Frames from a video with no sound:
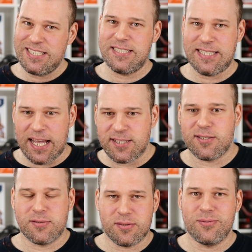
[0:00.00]

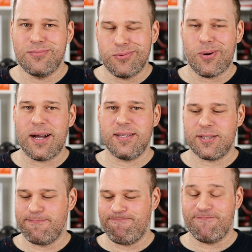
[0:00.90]
That's why
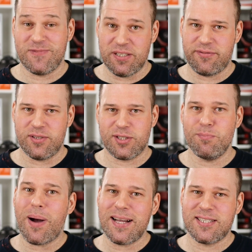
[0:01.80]
the difference
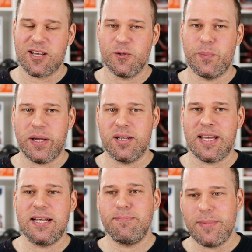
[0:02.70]
might sound bigger
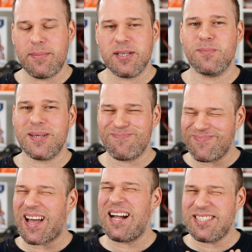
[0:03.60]
than it maybe is, but
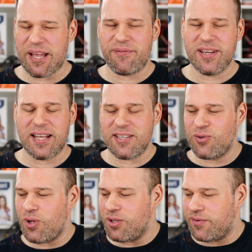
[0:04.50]
I'll definitely get
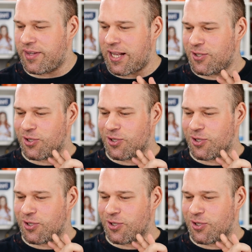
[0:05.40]
into all of that.